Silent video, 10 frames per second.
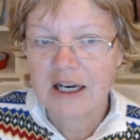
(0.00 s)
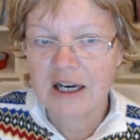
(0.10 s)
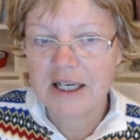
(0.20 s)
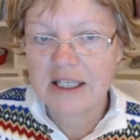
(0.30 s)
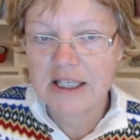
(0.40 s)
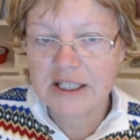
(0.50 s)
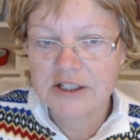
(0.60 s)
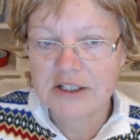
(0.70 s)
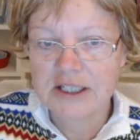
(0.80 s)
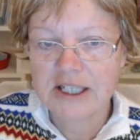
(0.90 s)
I'd like you
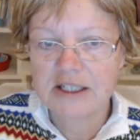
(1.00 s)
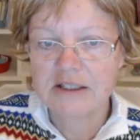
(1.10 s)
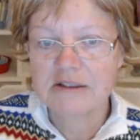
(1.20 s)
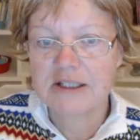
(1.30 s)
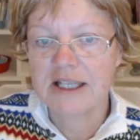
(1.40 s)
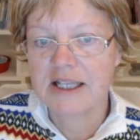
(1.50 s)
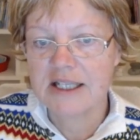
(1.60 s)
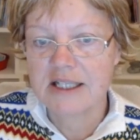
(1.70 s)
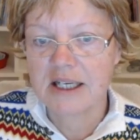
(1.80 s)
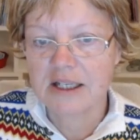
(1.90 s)
to take a look at
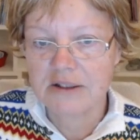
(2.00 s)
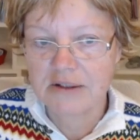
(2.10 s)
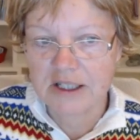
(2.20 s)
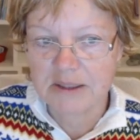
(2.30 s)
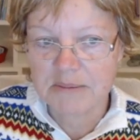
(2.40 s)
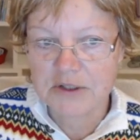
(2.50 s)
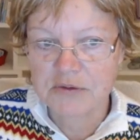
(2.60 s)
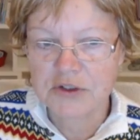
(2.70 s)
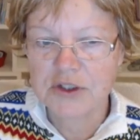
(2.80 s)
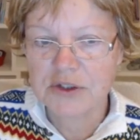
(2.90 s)
these other cups
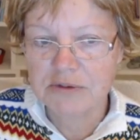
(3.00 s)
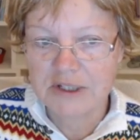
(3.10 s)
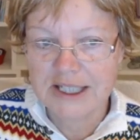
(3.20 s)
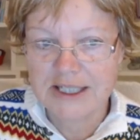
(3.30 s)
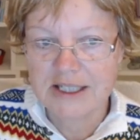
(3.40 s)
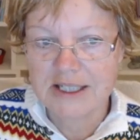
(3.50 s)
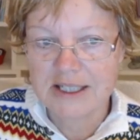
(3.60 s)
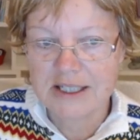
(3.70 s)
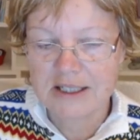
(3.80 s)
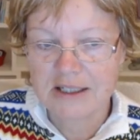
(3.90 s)
for two reasons.